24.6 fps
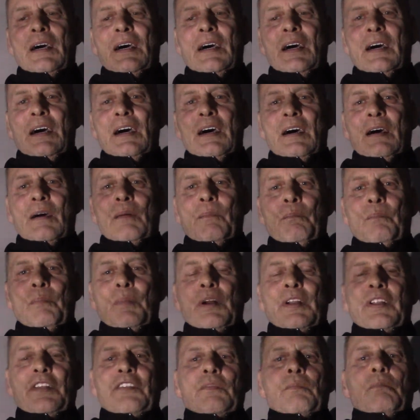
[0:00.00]
Uh,
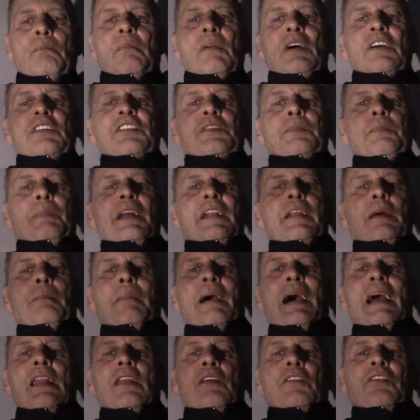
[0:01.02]
but it's much better
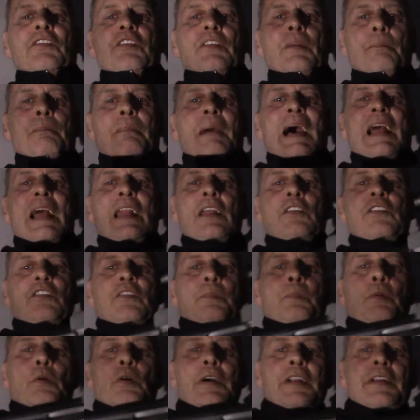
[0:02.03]
balanced. The balance
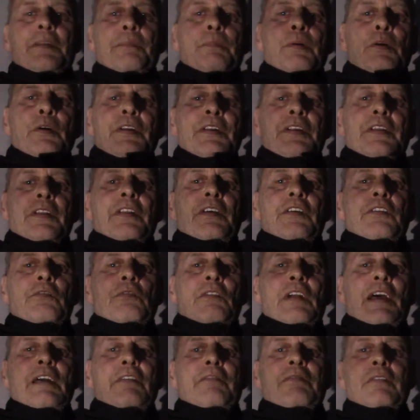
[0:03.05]
point, point of this
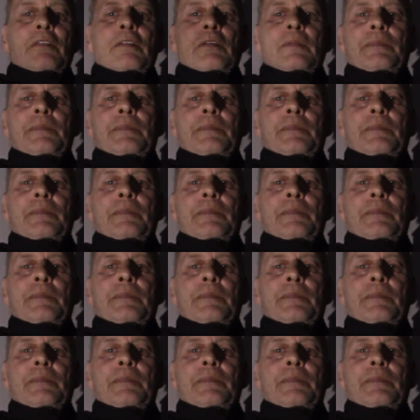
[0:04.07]
rifle